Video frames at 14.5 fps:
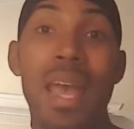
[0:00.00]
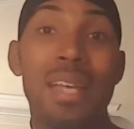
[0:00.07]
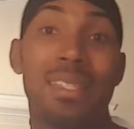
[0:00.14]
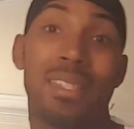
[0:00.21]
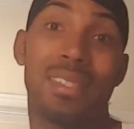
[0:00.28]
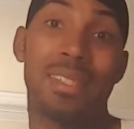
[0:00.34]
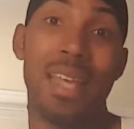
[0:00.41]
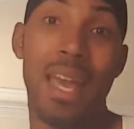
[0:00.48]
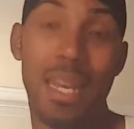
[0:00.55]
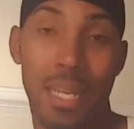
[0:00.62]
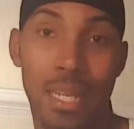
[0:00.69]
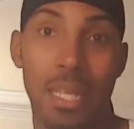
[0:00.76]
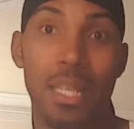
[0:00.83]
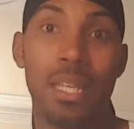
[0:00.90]
It's
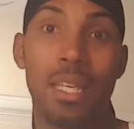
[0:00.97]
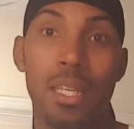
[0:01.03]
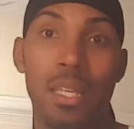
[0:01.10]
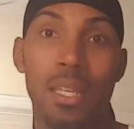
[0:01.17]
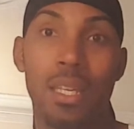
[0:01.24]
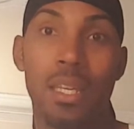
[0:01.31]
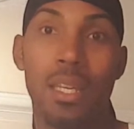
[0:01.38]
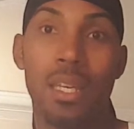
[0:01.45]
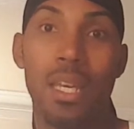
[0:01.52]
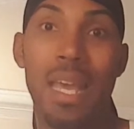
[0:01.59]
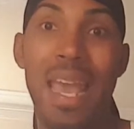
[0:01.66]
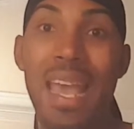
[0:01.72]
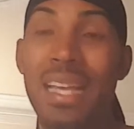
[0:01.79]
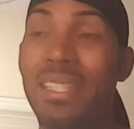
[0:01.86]
insanity.
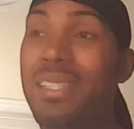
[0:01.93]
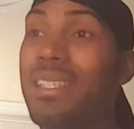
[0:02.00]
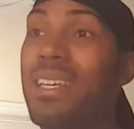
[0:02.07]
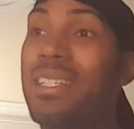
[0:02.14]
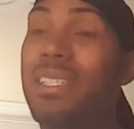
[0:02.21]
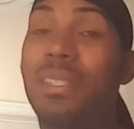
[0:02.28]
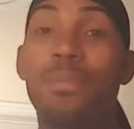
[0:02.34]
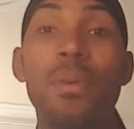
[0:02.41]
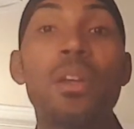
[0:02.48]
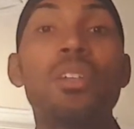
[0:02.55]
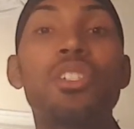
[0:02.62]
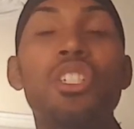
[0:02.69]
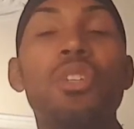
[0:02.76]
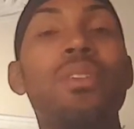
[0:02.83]
It's
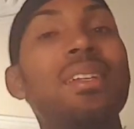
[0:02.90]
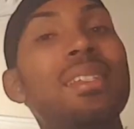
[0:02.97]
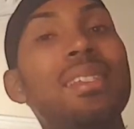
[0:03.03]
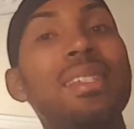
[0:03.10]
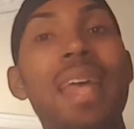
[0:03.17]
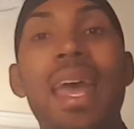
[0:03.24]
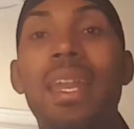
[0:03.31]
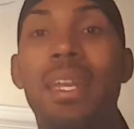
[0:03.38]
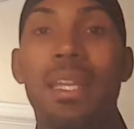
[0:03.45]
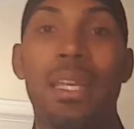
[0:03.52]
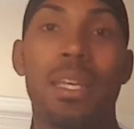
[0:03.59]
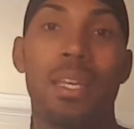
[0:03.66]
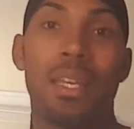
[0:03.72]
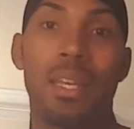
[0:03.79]
spiritual
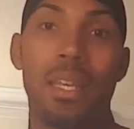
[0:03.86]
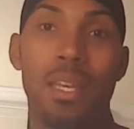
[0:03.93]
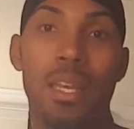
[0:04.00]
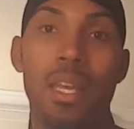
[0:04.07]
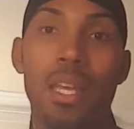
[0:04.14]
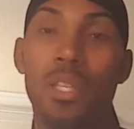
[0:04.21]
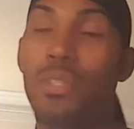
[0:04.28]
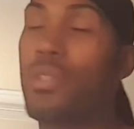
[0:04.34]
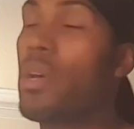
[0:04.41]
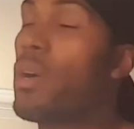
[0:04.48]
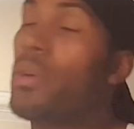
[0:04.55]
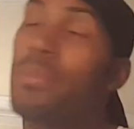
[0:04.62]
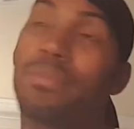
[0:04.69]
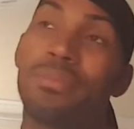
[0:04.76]
insanity.
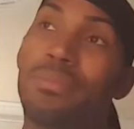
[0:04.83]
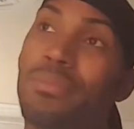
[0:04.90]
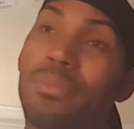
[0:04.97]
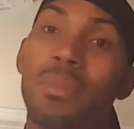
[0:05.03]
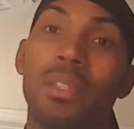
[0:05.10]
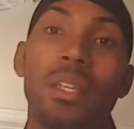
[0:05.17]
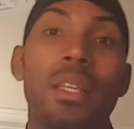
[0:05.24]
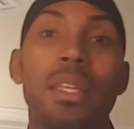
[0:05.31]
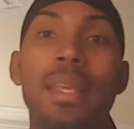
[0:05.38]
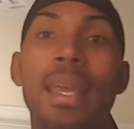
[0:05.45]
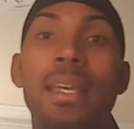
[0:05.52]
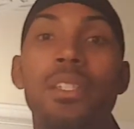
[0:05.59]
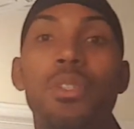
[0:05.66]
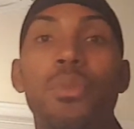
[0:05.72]
So,
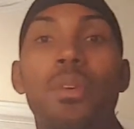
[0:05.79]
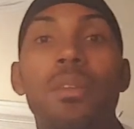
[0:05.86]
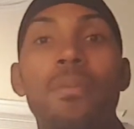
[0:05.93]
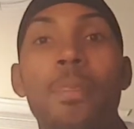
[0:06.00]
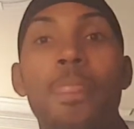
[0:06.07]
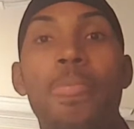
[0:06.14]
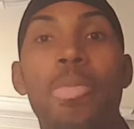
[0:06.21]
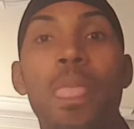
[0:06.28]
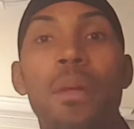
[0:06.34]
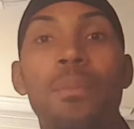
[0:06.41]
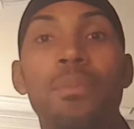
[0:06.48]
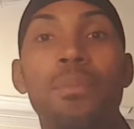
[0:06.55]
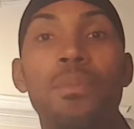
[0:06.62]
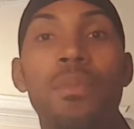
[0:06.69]
can't do it.
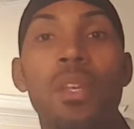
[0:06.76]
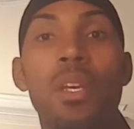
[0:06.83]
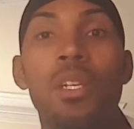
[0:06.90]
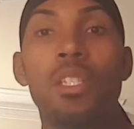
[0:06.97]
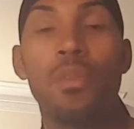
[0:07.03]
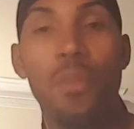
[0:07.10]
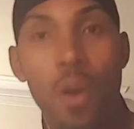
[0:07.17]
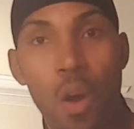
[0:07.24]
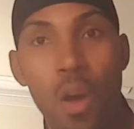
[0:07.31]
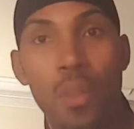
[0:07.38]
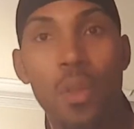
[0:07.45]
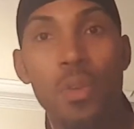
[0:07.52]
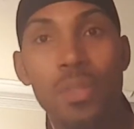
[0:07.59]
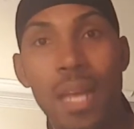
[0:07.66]
So for
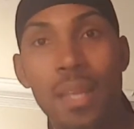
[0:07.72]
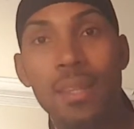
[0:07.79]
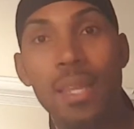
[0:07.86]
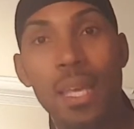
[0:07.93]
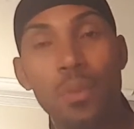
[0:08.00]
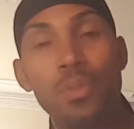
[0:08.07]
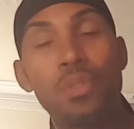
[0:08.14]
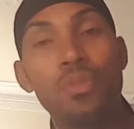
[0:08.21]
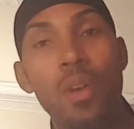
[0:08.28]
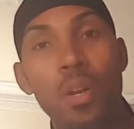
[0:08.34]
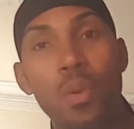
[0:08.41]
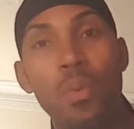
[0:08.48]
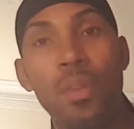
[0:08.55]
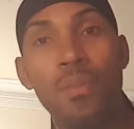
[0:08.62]
all those out there who
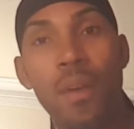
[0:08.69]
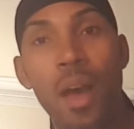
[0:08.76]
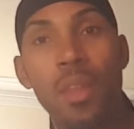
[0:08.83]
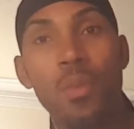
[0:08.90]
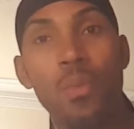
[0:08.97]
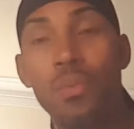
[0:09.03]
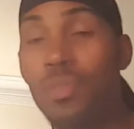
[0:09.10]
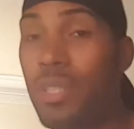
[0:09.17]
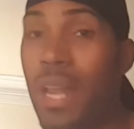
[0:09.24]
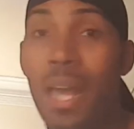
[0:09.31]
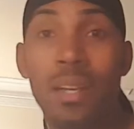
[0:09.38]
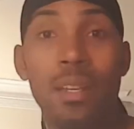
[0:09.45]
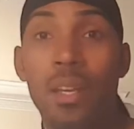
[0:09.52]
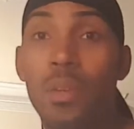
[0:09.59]
struggle with father wounds, you're
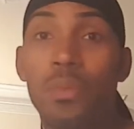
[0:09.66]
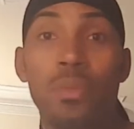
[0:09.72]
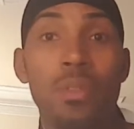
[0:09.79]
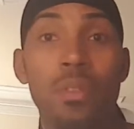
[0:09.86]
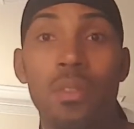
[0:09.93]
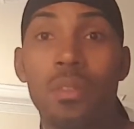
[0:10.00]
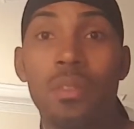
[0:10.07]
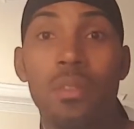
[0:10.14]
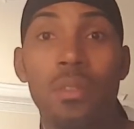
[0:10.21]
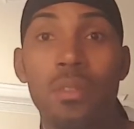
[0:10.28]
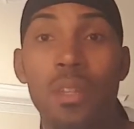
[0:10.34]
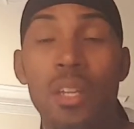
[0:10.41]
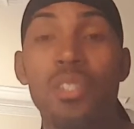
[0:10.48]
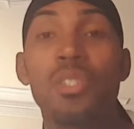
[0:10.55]
not alone.
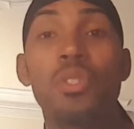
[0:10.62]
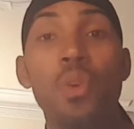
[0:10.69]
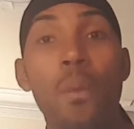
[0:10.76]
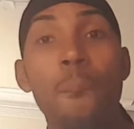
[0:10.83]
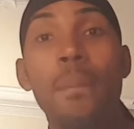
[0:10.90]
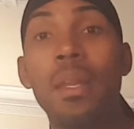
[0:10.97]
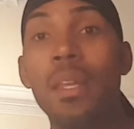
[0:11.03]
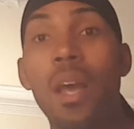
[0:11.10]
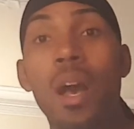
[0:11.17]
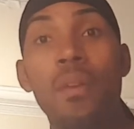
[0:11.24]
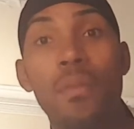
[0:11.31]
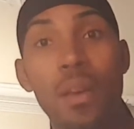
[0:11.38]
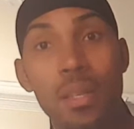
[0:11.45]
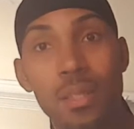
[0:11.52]
There's so many
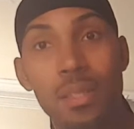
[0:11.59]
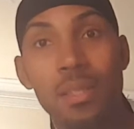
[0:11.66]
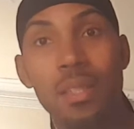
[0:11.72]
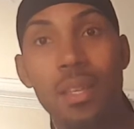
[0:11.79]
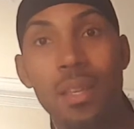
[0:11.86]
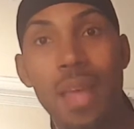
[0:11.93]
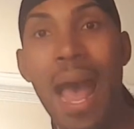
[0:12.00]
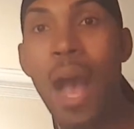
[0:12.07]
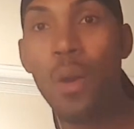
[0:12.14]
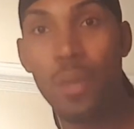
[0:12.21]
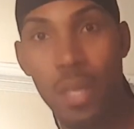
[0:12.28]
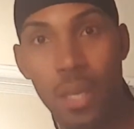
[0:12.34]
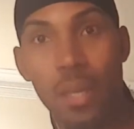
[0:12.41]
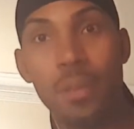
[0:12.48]
of us
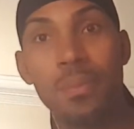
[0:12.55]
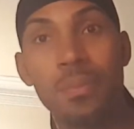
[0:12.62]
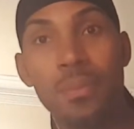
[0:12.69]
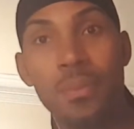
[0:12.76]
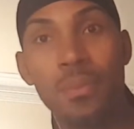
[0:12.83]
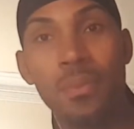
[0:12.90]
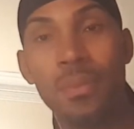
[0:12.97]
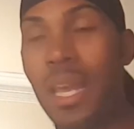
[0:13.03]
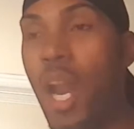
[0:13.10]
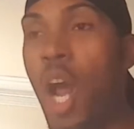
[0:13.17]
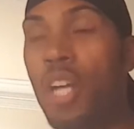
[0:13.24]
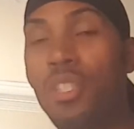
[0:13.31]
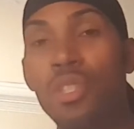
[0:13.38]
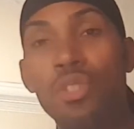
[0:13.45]
out here that
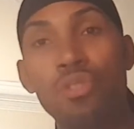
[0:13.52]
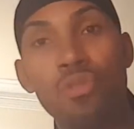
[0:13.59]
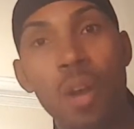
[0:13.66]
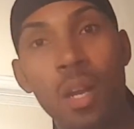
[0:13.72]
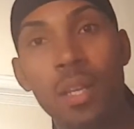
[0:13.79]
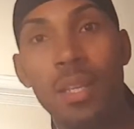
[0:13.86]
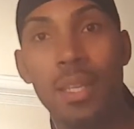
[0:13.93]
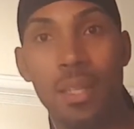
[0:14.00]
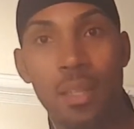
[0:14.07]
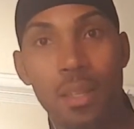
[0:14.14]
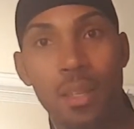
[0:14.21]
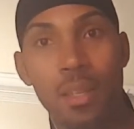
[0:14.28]
are struggling.